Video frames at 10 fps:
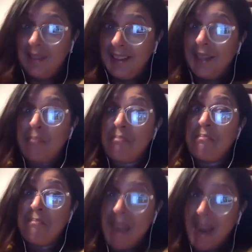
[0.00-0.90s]
certainly the
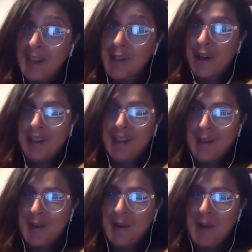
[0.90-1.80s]
major
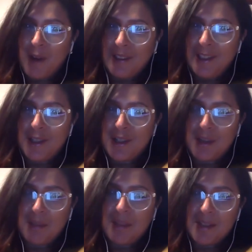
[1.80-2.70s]
concern of our leadership
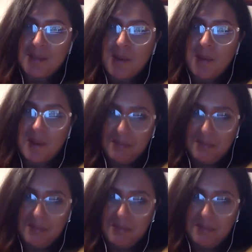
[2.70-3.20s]
at this moment.